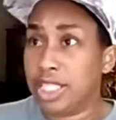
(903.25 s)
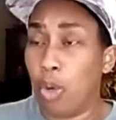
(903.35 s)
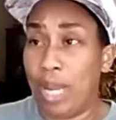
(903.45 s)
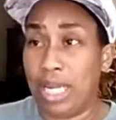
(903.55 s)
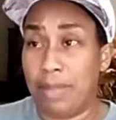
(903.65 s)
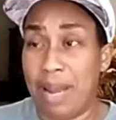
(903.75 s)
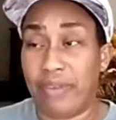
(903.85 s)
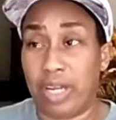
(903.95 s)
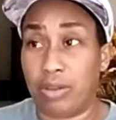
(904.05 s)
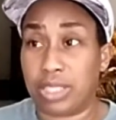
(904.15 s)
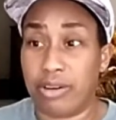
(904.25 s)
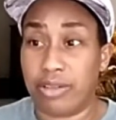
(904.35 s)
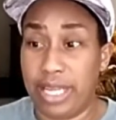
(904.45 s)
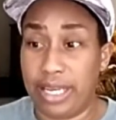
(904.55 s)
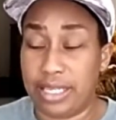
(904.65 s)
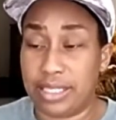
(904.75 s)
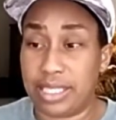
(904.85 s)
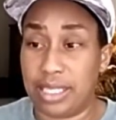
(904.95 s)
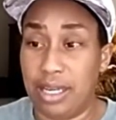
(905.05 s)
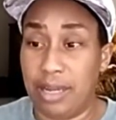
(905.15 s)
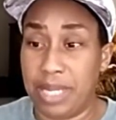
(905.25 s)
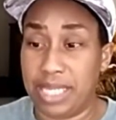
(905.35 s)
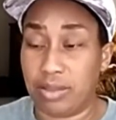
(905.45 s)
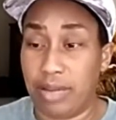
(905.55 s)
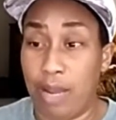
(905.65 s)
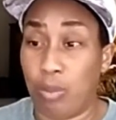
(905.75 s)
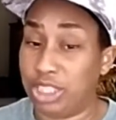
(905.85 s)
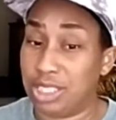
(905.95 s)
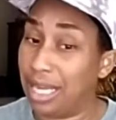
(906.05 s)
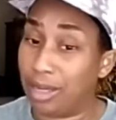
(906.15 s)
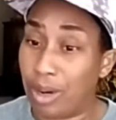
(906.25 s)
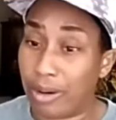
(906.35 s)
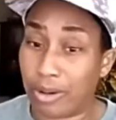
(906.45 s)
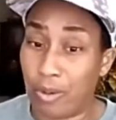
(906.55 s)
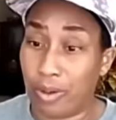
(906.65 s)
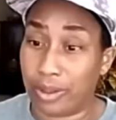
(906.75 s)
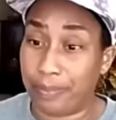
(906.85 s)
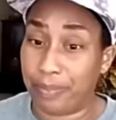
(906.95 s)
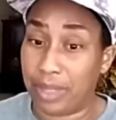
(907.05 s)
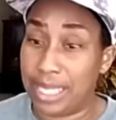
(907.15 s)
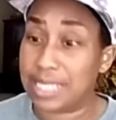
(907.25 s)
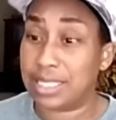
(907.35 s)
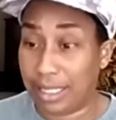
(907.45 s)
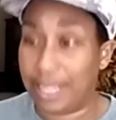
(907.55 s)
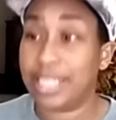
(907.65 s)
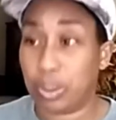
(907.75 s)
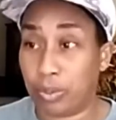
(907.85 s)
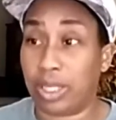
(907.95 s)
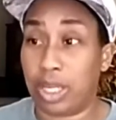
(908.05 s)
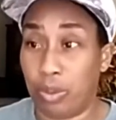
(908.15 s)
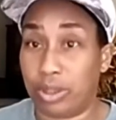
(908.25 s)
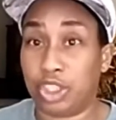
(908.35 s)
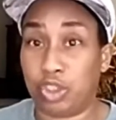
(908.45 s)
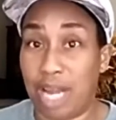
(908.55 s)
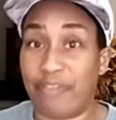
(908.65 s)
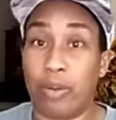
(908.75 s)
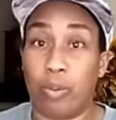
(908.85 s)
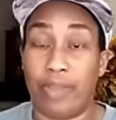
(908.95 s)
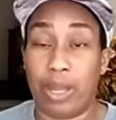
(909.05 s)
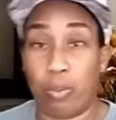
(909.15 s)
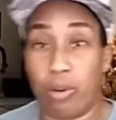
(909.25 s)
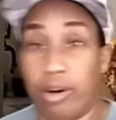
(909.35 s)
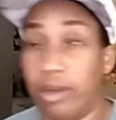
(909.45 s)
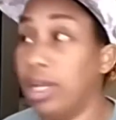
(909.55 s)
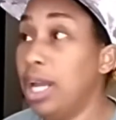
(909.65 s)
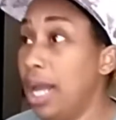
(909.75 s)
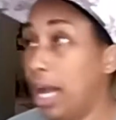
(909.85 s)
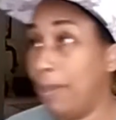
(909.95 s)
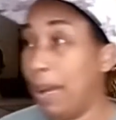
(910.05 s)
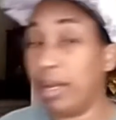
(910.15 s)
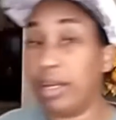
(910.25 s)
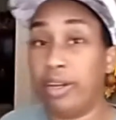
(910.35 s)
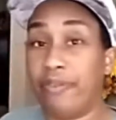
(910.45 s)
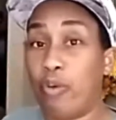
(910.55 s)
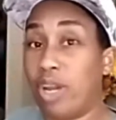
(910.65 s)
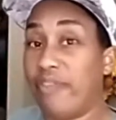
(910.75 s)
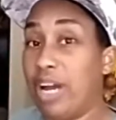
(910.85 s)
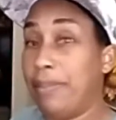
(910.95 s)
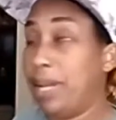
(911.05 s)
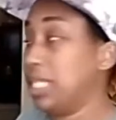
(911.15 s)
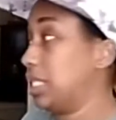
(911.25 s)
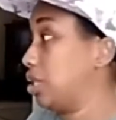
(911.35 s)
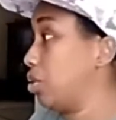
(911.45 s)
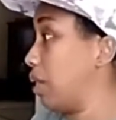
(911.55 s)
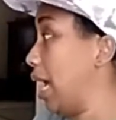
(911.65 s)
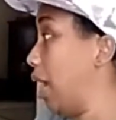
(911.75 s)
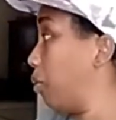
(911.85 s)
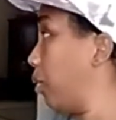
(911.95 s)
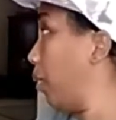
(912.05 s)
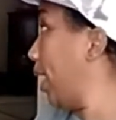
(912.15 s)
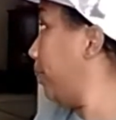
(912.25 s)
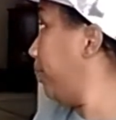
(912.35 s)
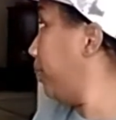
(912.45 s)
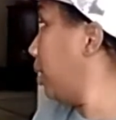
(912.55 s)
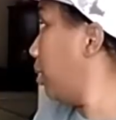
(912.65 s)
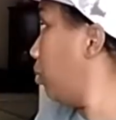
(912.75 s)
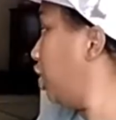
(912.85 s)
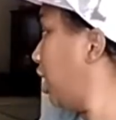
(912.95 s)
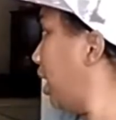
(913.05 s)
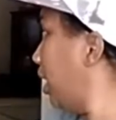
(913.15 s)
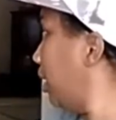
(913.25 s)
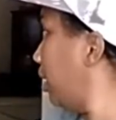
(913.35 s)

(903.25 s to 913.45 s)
So we ended up having to go to her dentist um, yesterday, which is not around the corner. It's literally with the traffic where they were about a good 45 minutes to an hour away. What you get?